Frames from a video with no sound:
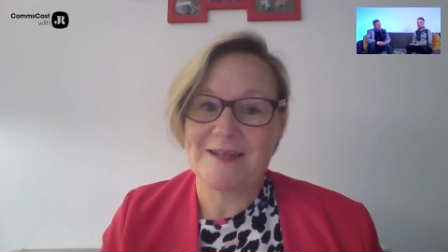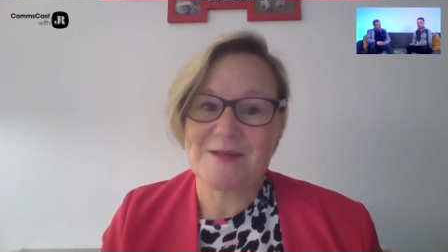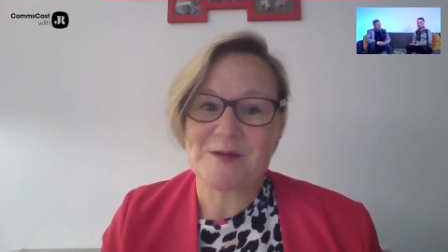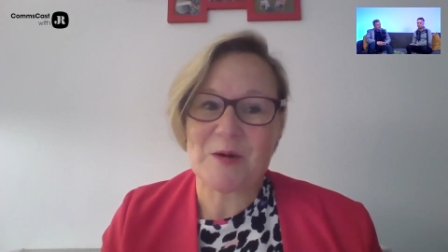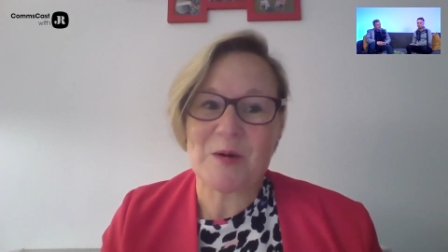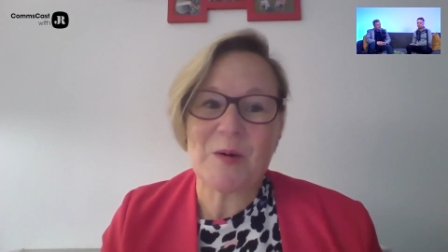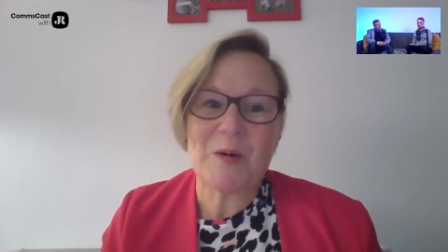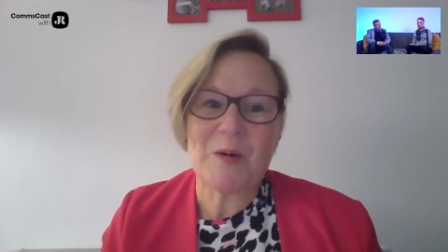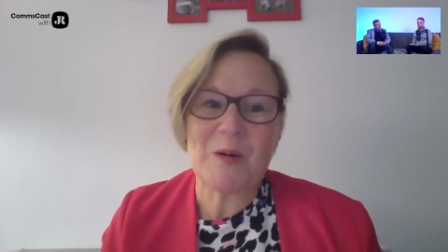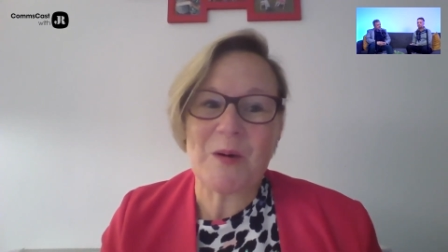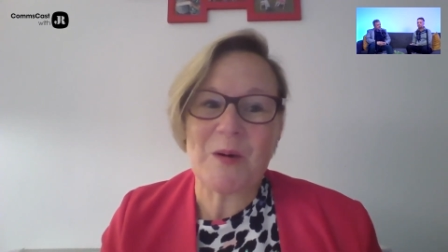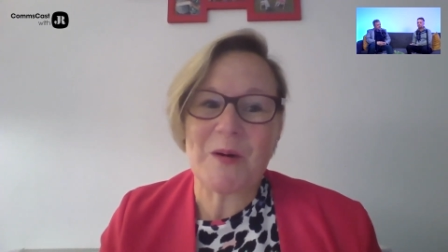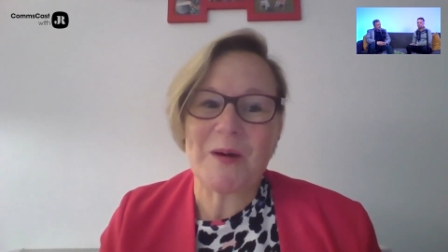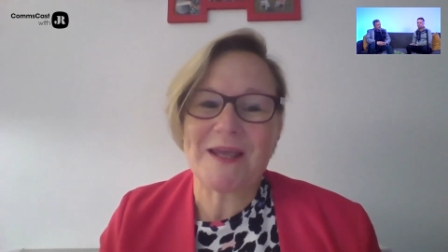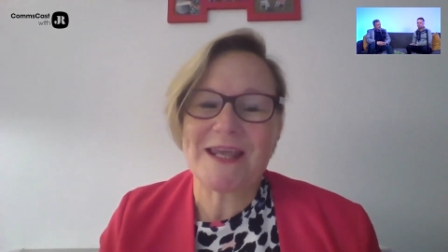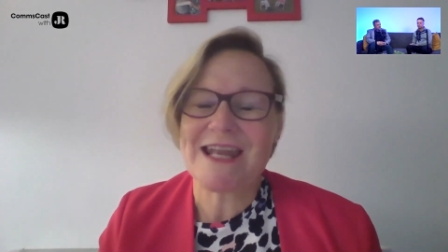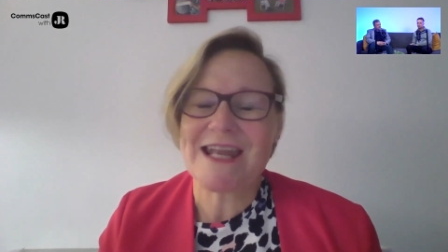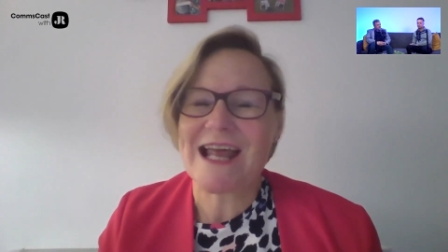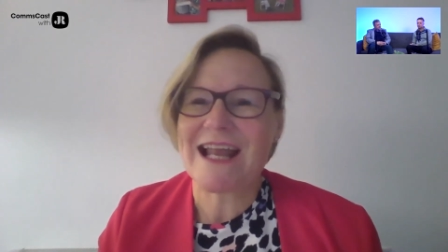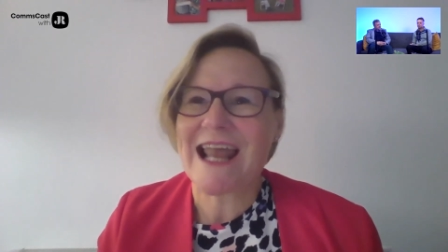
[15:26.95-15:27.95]
Or,
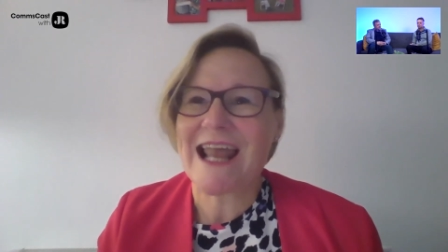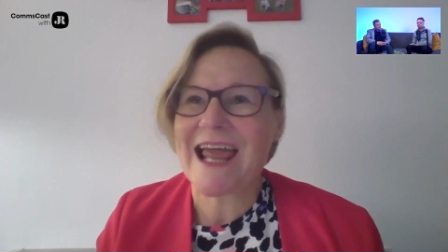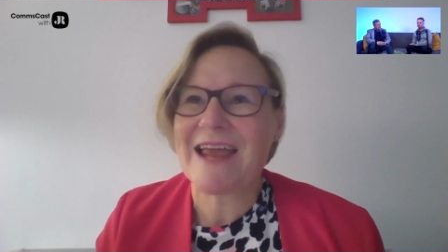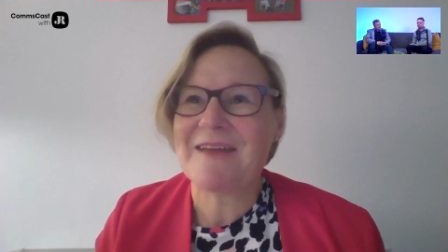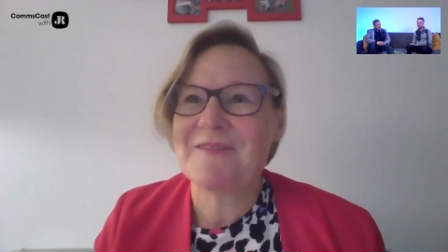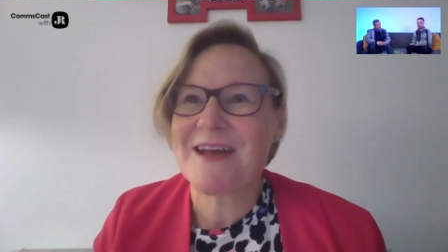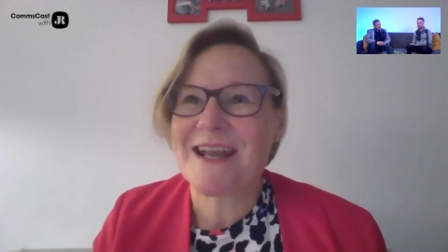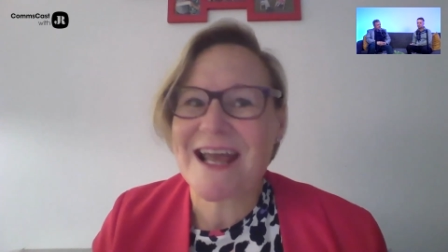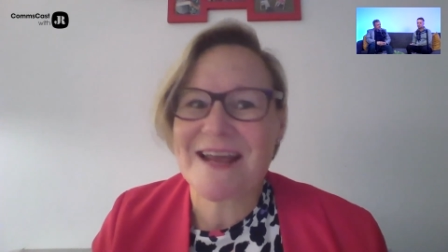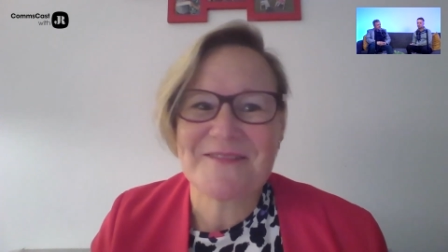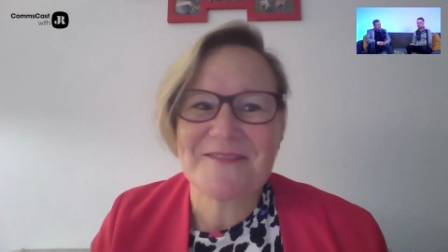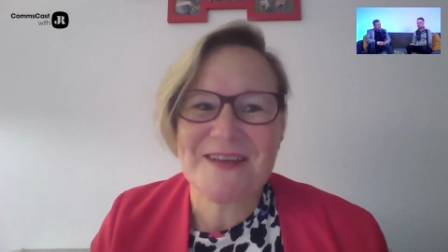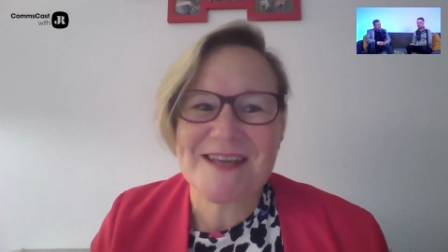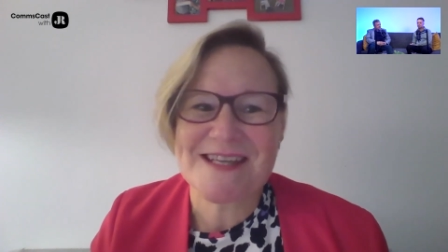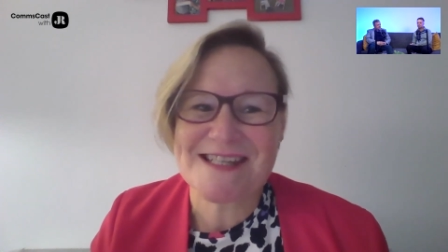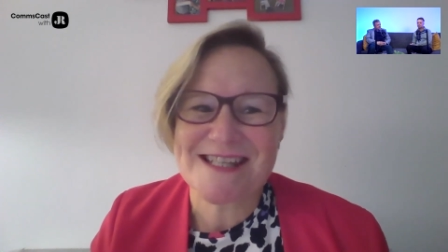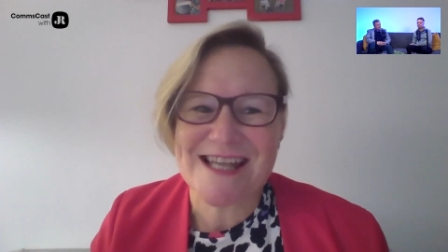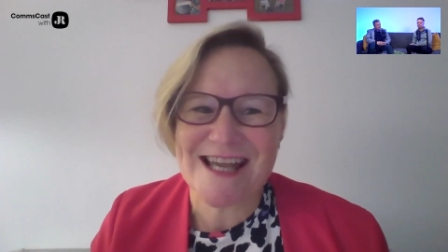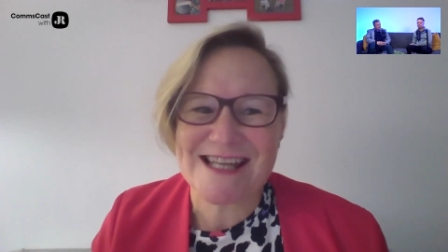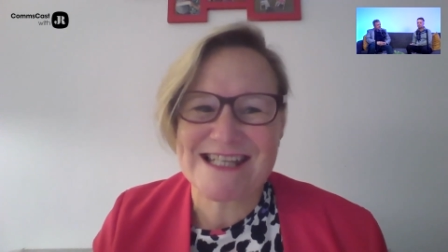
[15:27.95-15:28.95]
you know, like when I first
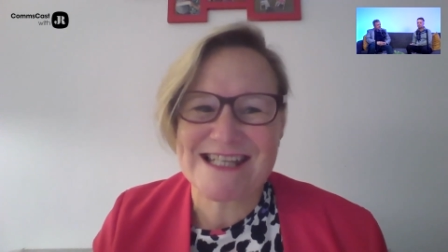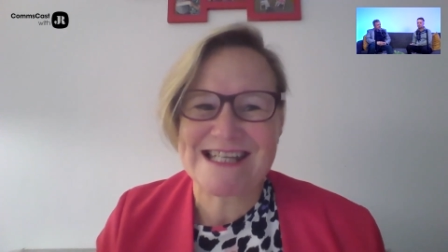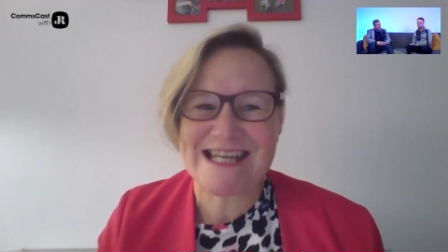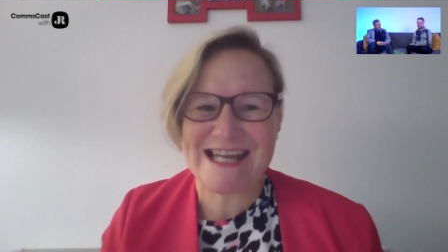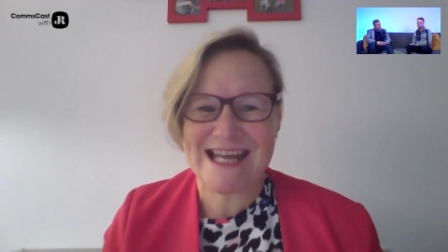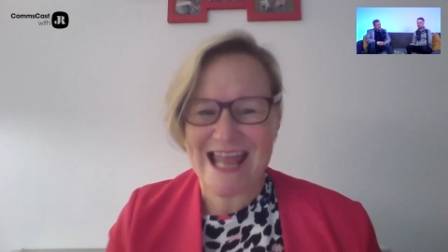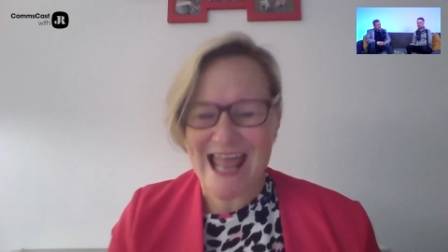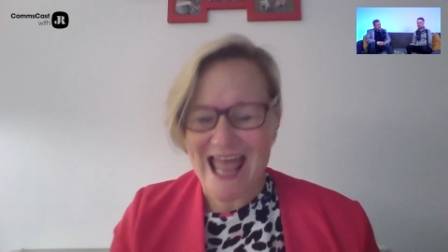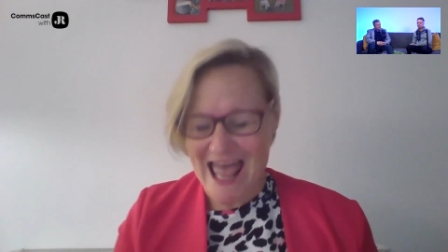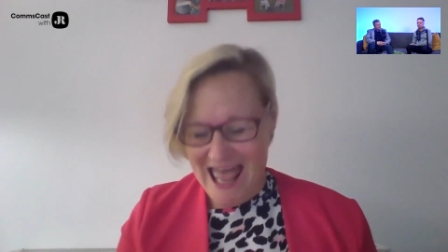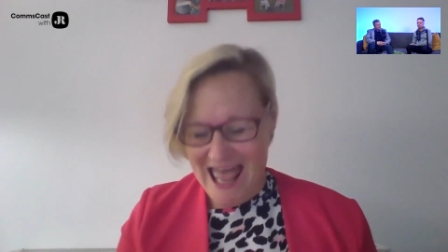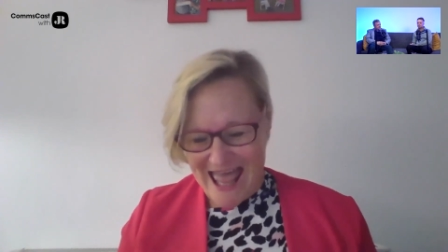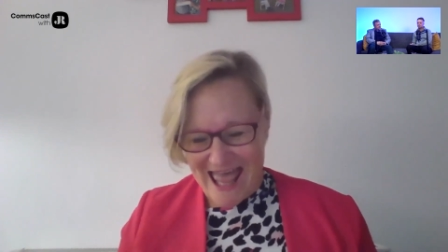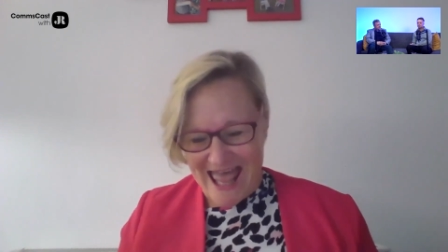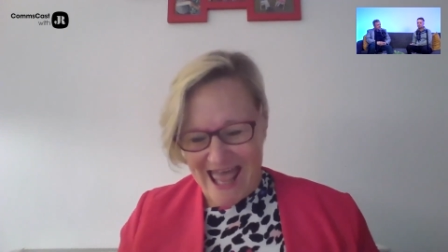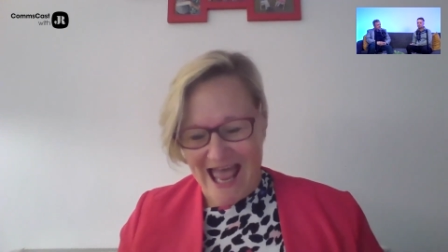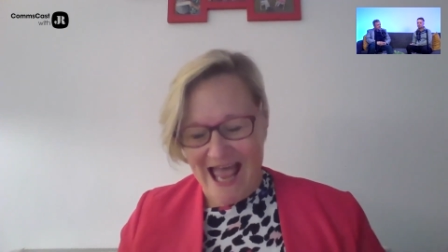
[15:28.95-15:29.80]
started at CARE,